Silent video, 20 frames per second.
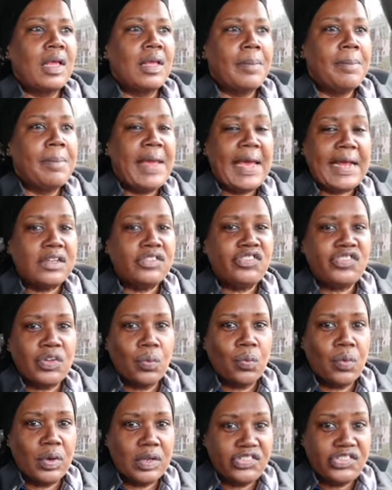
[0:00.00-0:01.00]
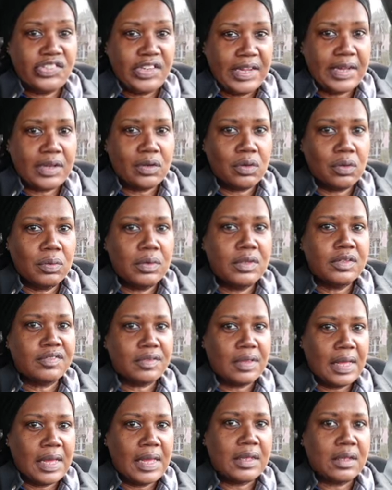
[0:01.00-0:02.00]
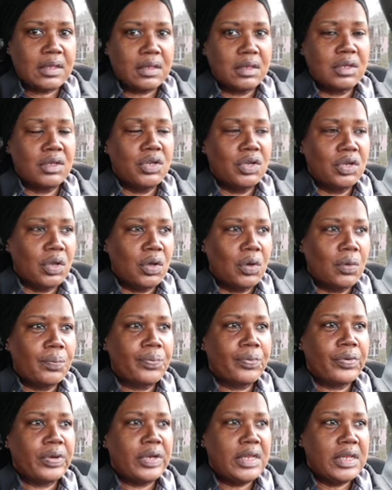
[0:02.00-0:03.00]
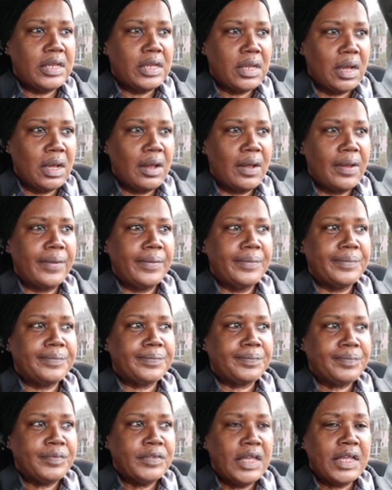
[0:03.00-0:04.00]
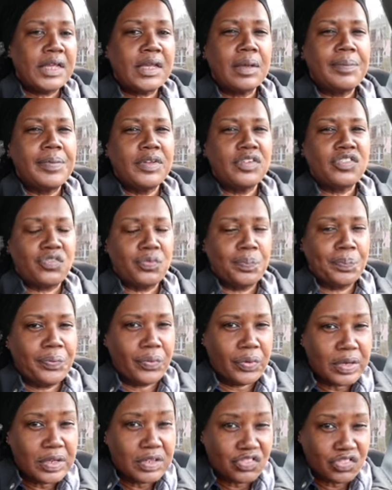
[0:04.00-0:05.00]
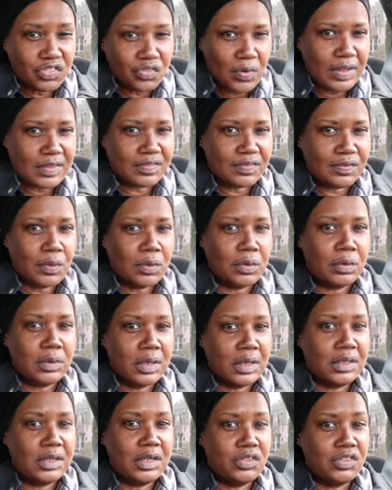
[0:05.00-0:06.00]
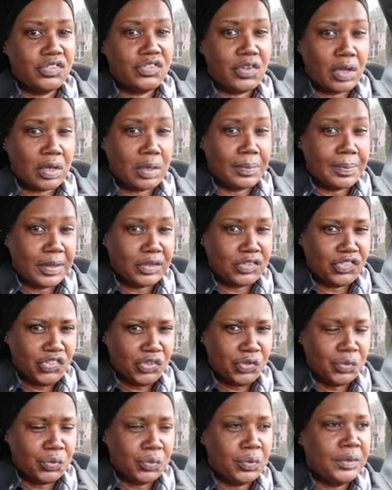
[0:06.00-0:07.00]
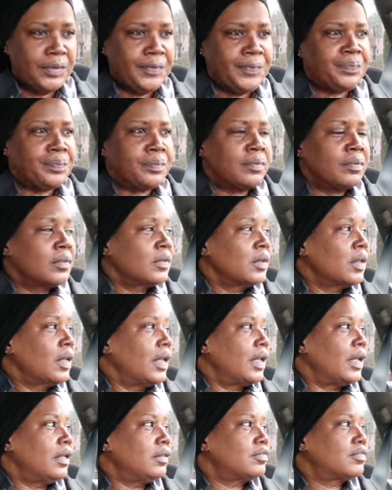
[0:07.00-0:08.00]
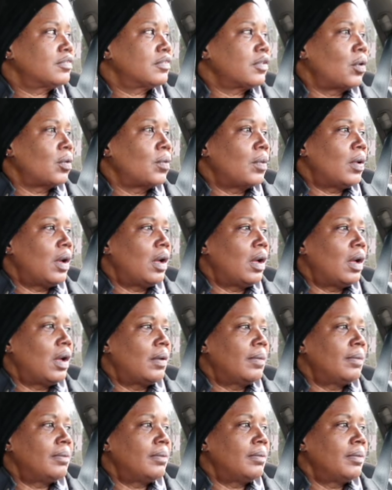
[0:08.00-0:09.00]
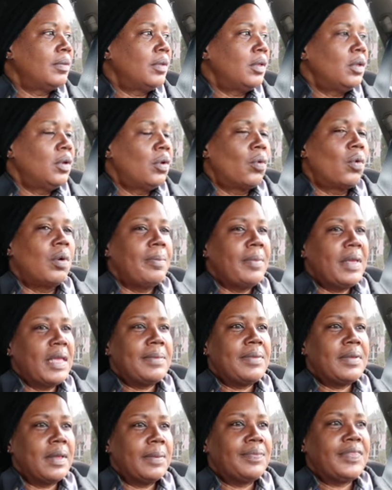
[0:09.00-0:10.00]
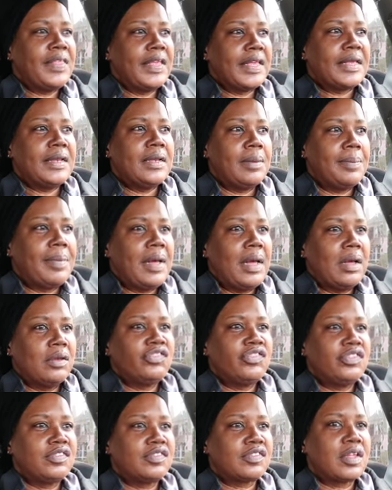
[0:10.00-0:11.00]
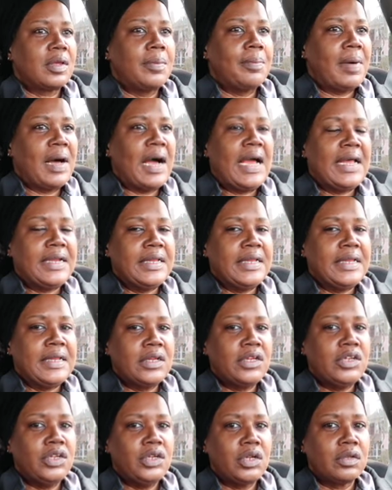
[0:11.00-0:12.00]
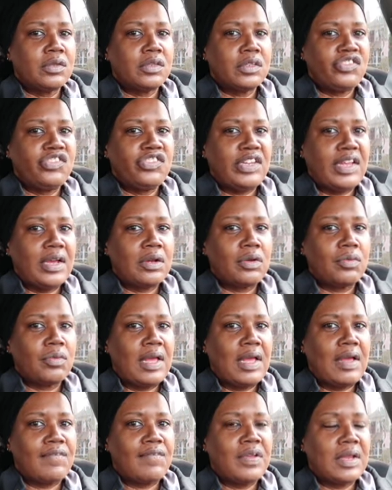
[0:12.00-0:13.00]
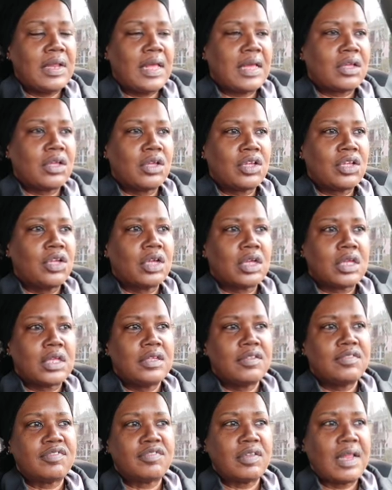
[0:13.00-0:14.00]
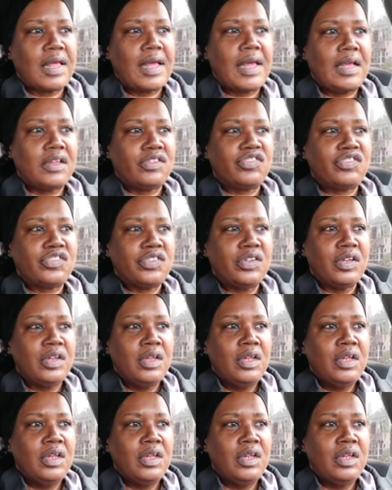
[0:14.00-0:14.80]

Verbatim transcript: managing one channel is like, you know, pretty, um, it could be pretty stressful. And then you talk about two. And so, um, or maybe I'm thinking about just combining, you know, the channel, have it like a cooking slash